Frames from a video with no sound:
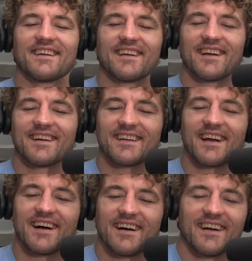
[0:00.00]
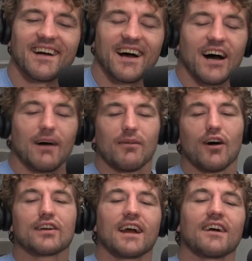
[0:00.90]
Yeah, yeah. um,
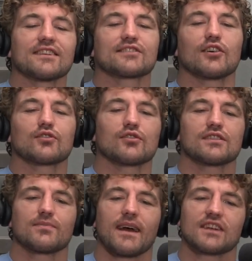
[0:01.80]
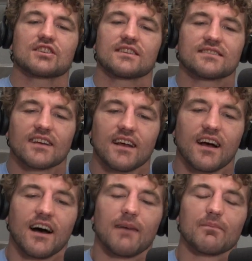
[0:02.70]
okay, let's go through these matches.
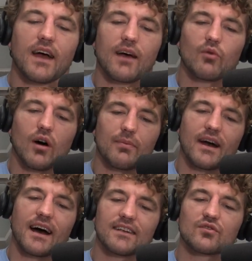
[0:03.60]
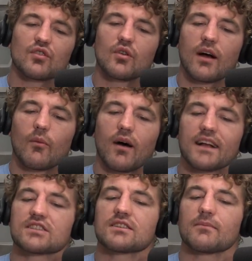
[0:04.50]
Um, I will. I'll be honest with you. I
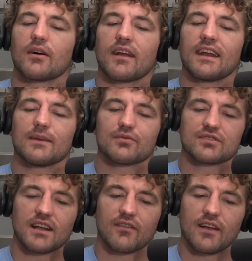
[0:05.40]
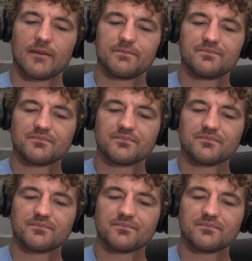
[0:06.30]
watched about eighty percent of them.